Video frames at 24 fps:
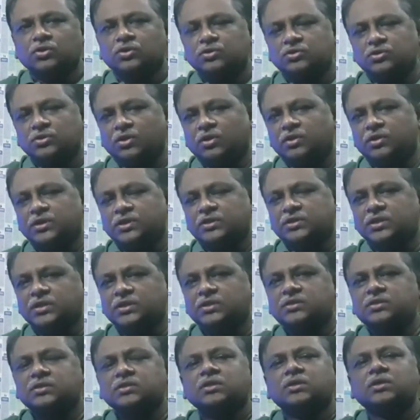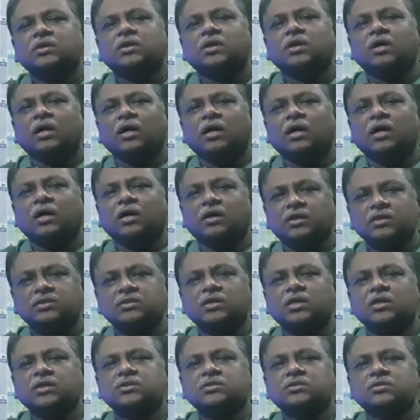So this is
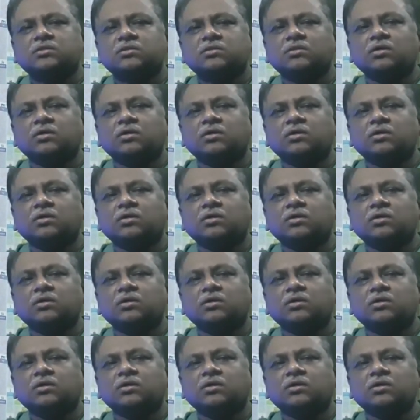research